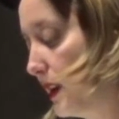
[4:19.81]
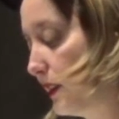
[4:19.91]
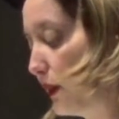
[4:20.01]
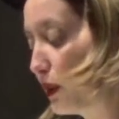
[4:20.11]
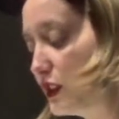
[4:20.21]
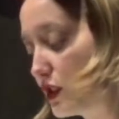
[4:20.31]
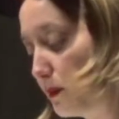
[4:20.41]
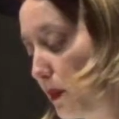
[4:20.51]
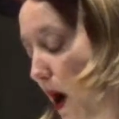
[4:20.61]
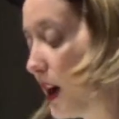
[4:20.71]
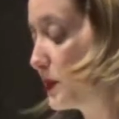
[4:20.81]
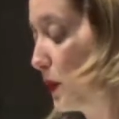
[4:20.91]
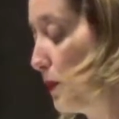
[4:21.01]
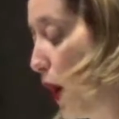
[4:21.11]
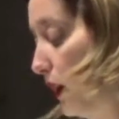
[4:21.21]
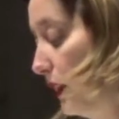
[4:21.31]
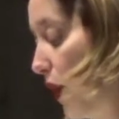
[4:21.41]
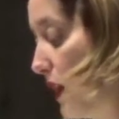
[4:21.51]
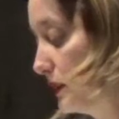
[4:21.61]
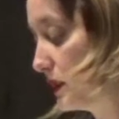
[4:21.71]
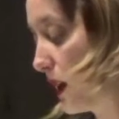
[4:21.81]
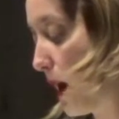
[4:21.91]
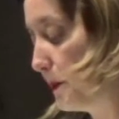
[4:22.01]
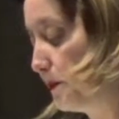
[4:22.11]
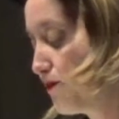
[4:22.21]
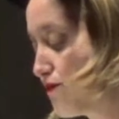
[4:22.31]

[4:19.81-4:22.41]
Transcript: They reach the hospital parking lot and stop.